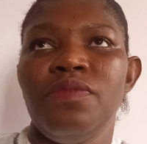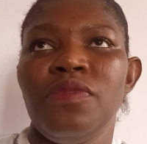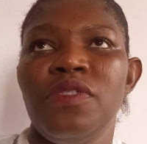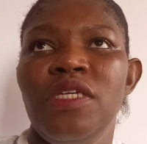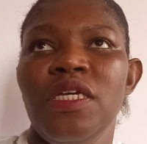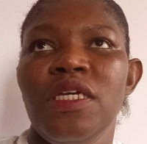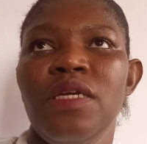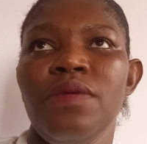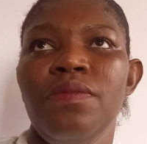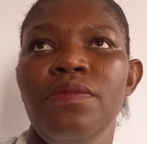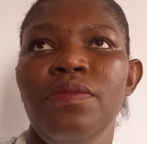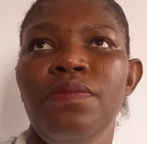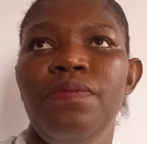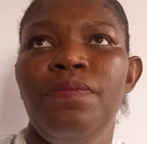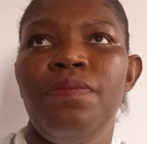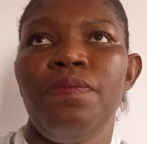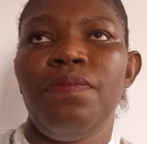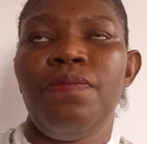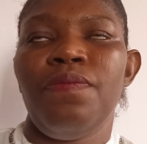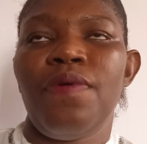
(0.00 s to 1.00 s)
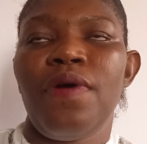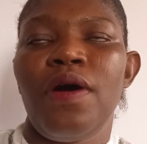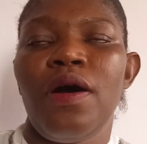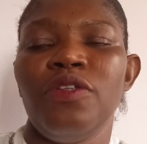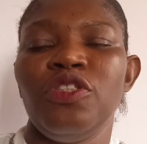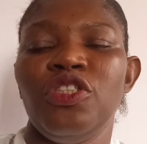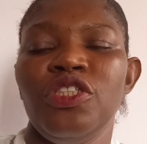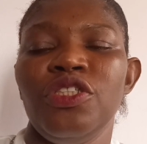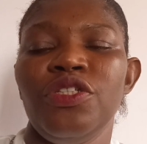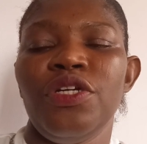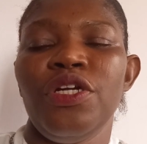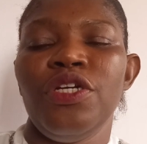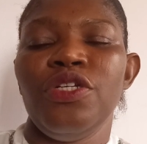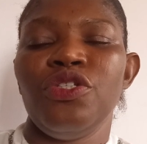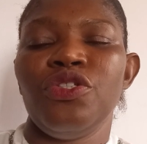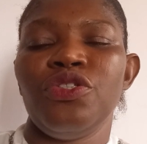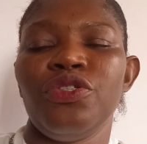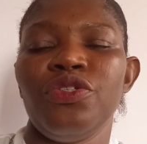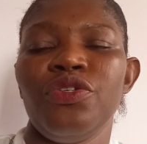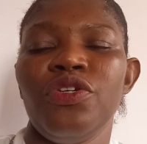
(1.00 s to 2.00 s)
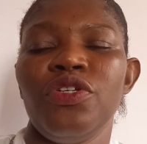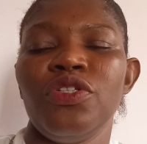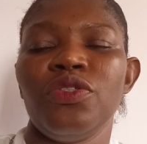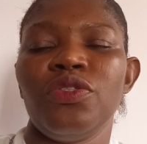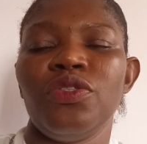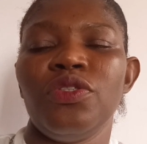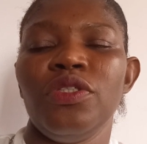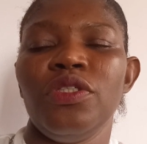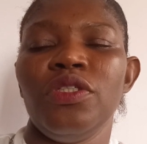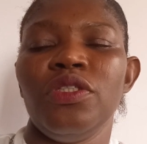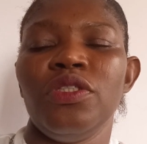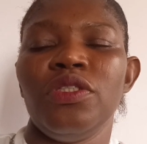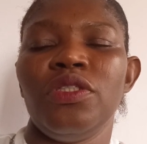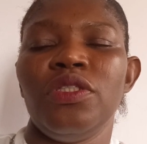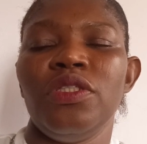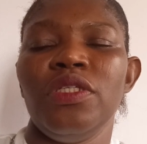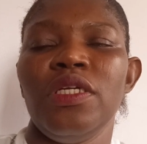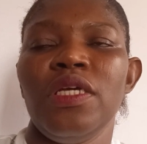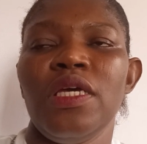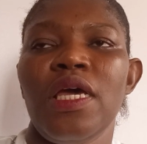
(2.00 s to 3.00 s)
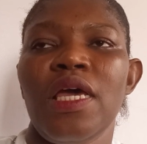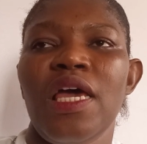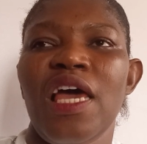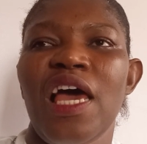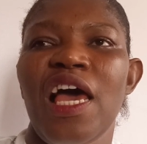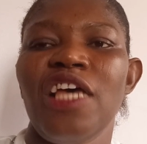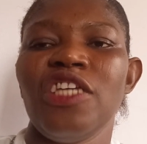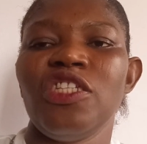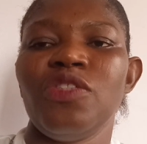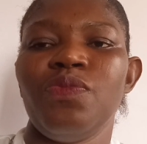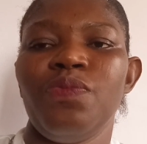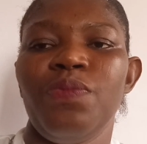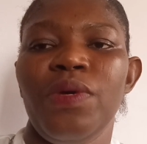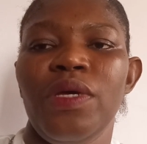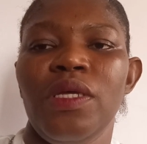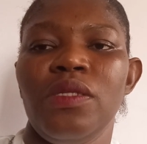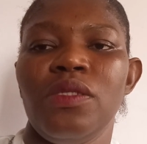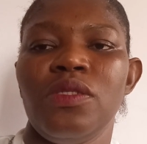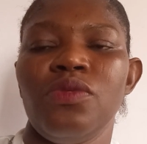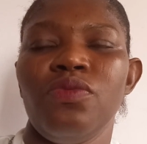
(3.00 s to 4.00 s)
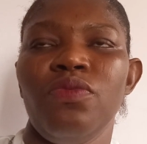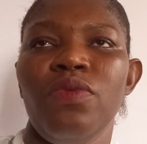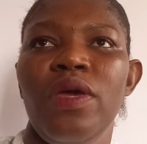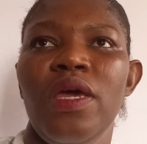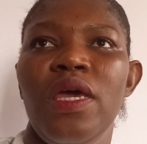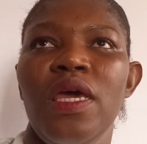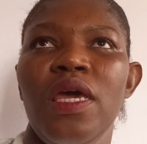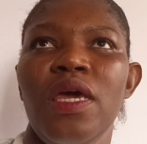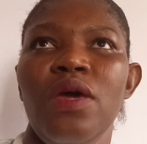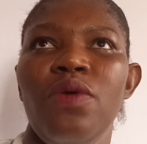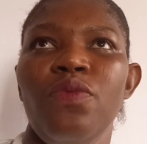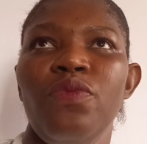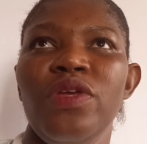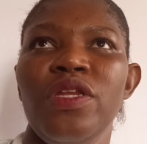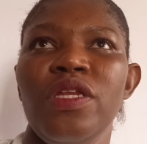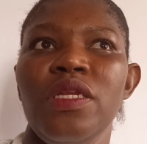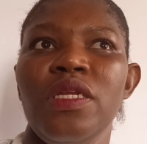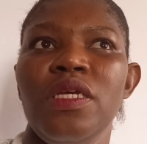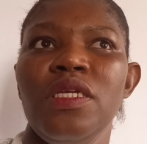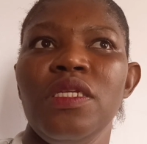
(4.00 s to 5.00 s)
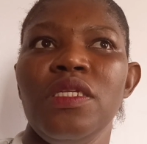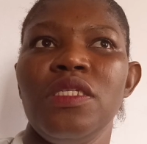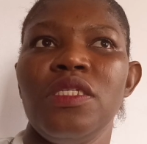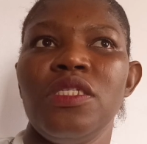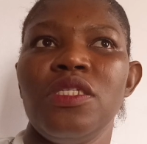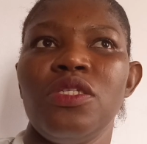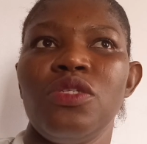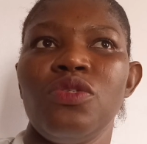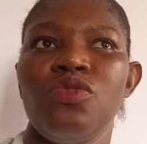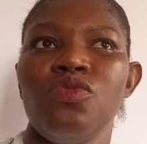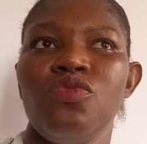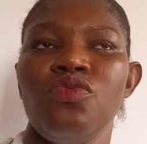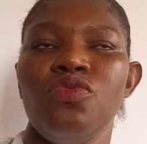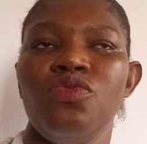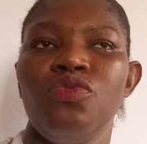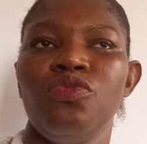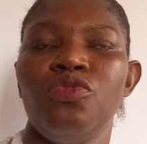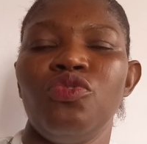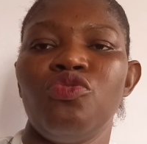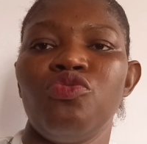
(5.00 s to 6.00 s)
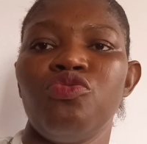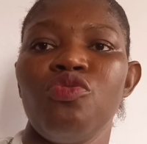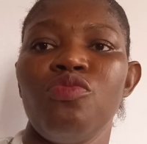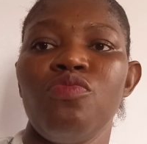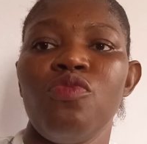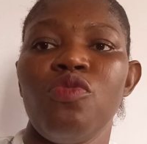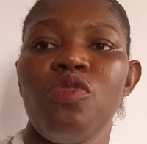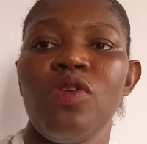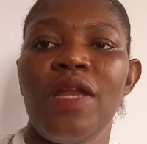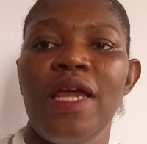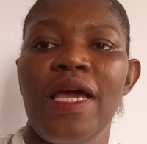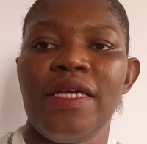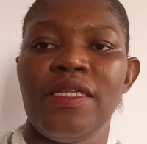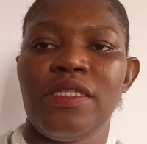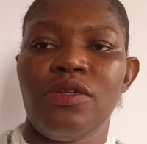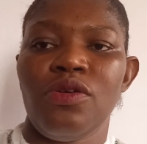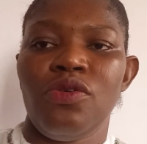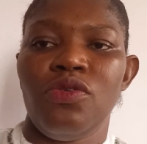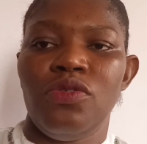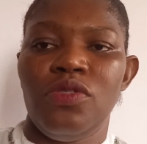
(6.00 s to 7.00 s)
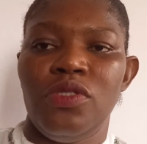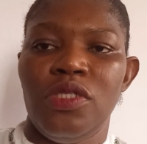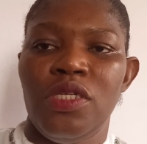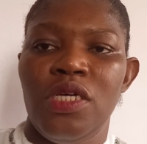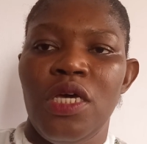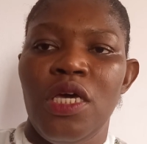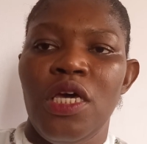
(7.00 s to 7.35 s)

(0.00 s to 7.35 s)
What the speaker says: Taking general insurance is the aspect where we need to throw more light on